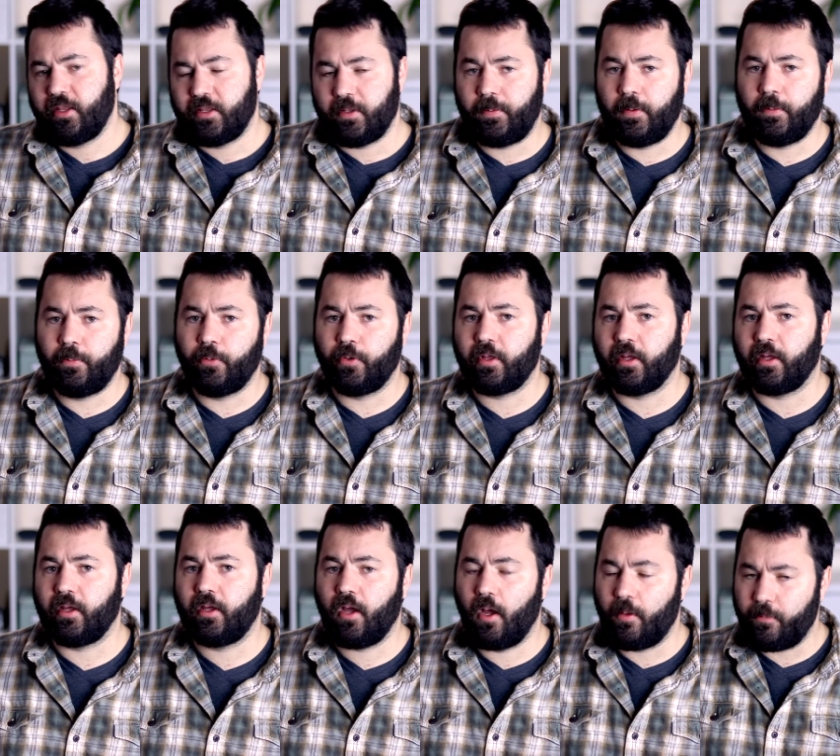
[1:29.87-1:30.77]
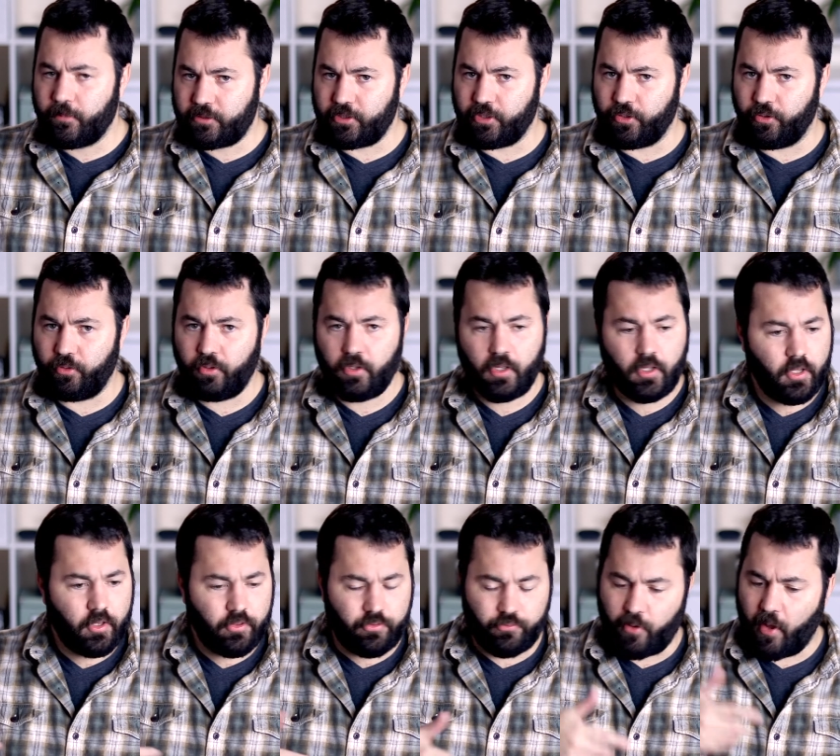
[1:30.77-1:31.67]
that people can come to
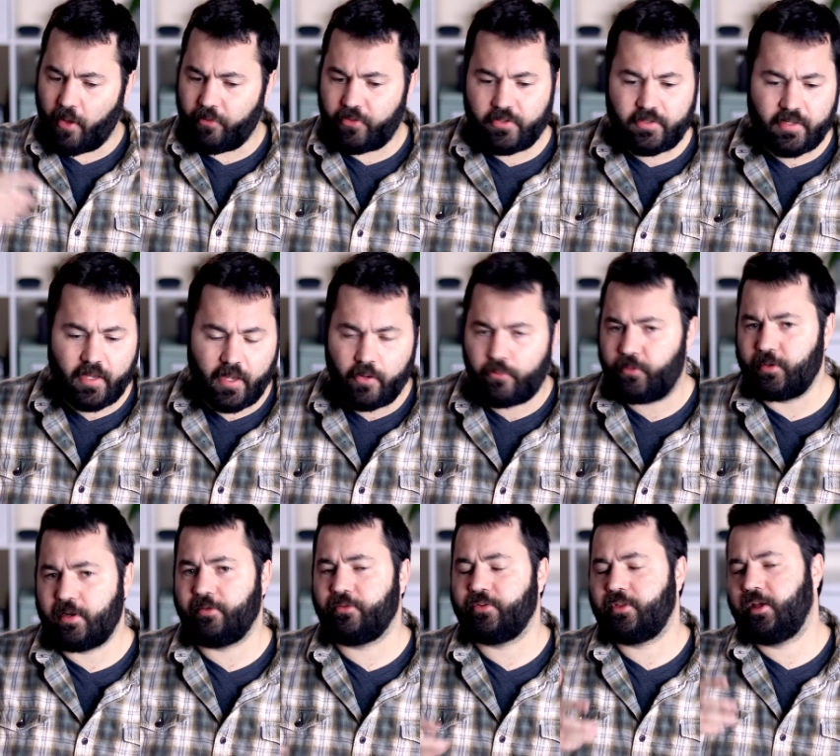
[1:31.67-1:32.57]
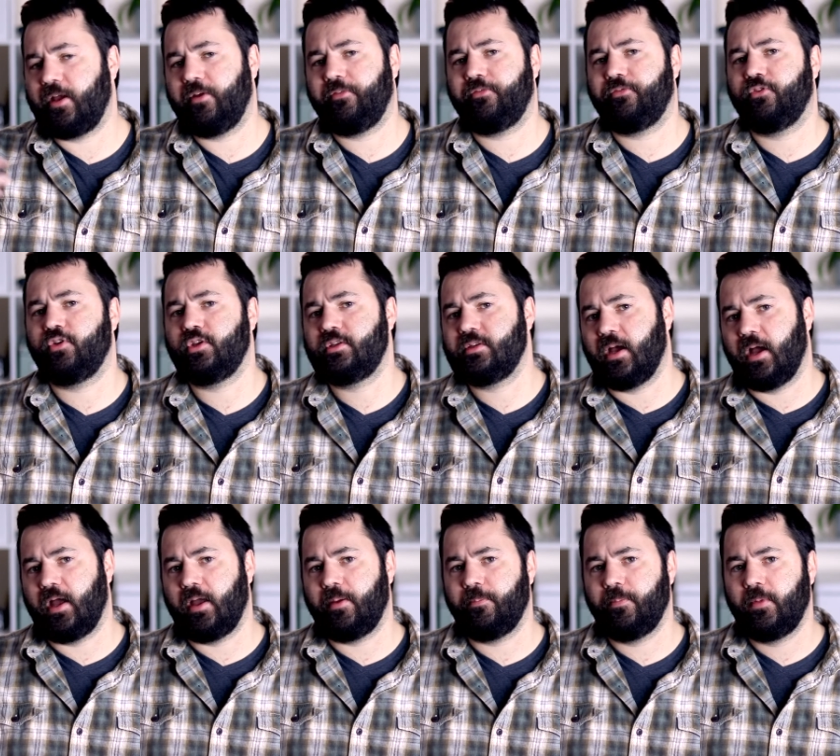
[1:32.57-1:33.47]
throughout the day whenever they have free
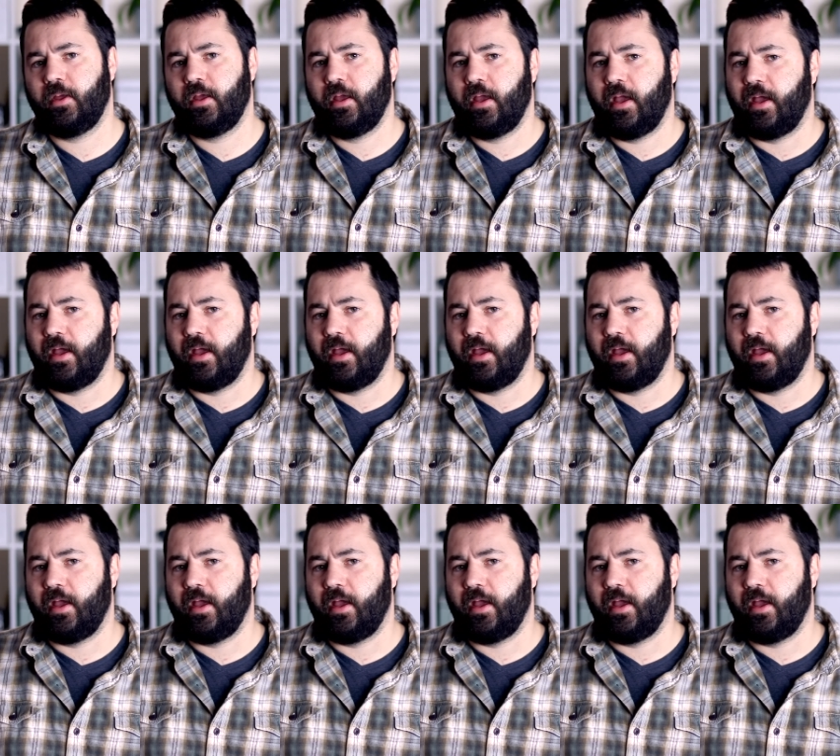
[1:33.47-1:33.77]
time